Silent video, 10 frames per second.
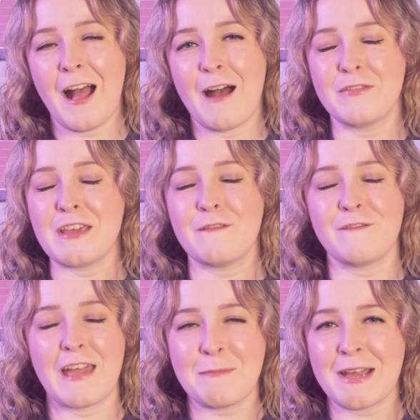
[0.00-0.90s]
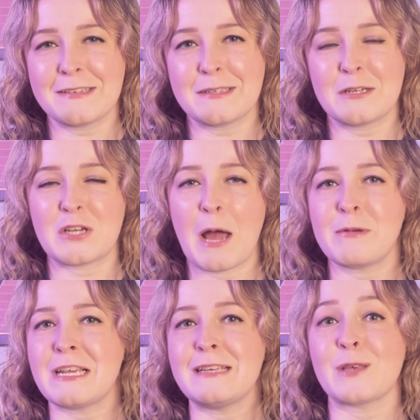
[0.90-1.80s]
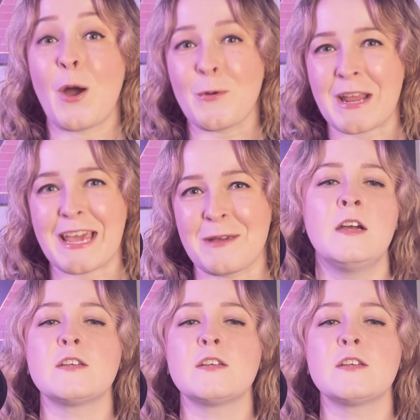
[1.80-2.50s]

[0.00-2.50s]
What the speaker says: of the famous Japanese Oni.